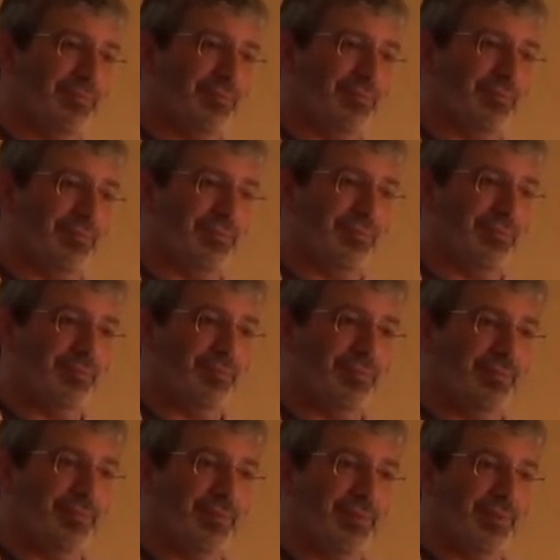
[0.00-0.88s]

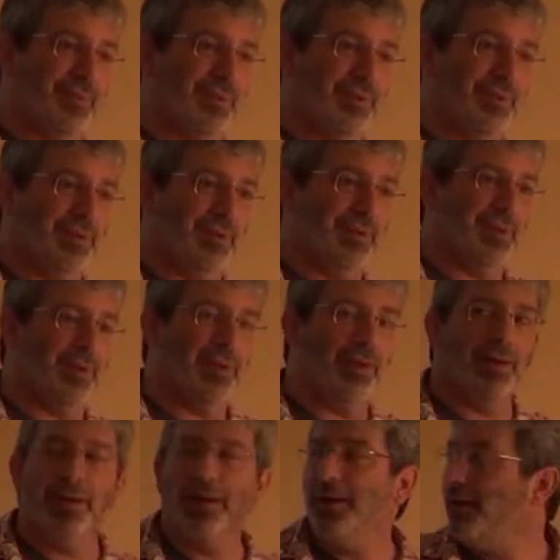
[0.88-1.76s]

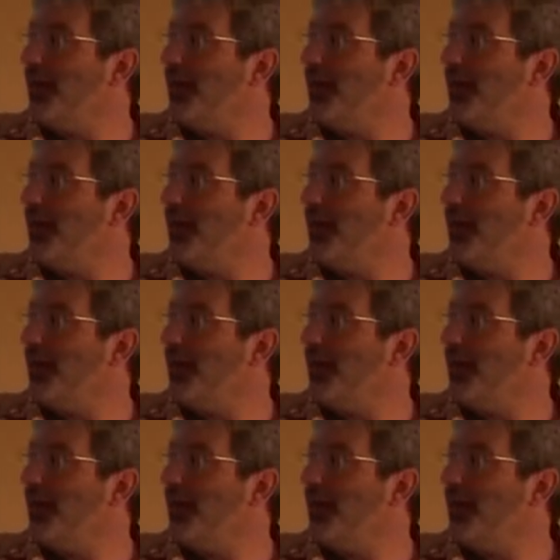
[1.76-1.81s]
No one is speaking in this clip.